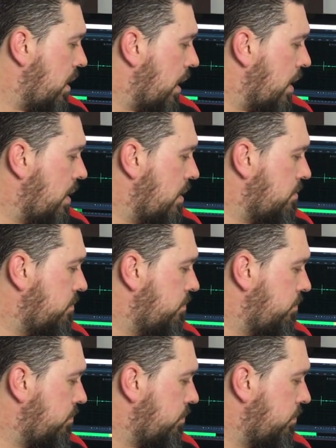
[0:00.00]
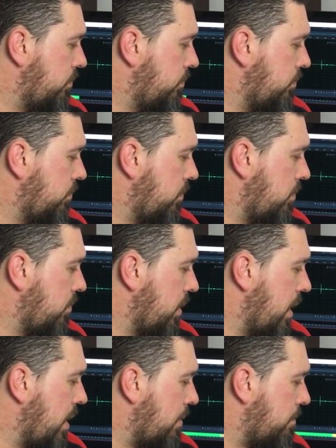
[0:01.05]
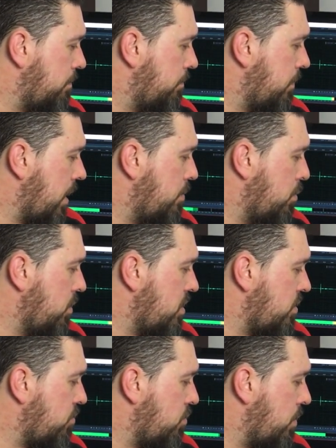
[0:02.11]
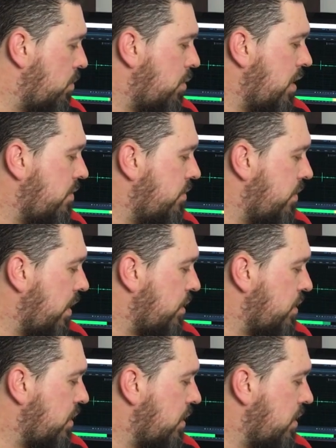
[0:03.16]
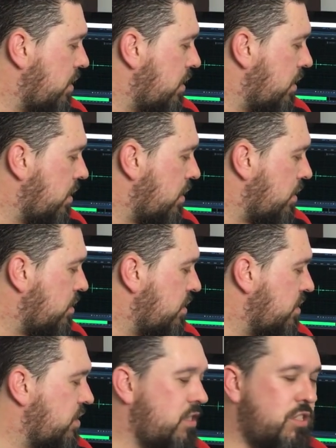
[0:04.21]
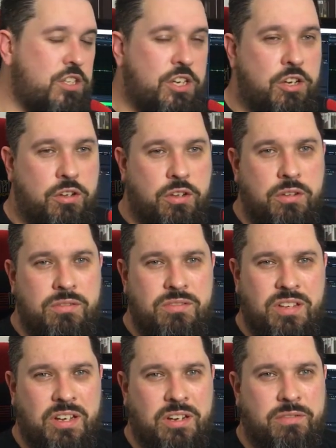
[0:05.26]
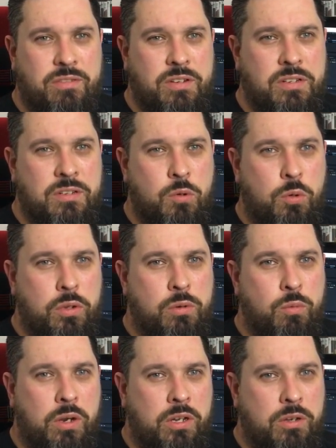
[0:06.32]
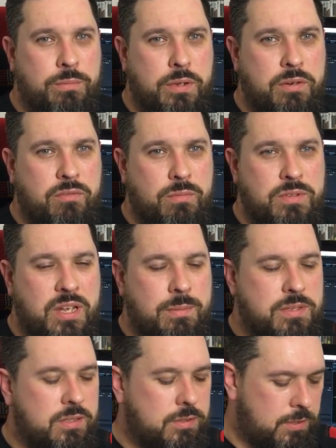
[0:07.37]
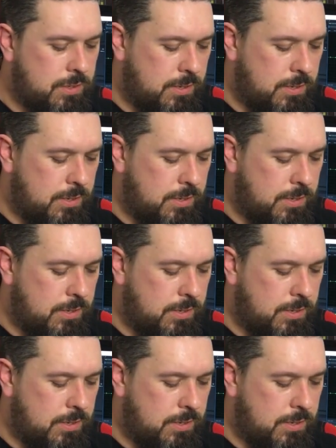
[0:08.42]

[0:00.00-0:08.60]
Um, yeah, I bought this for my wife actually, uh, since she got tired of her all-in-one computer from Samsung.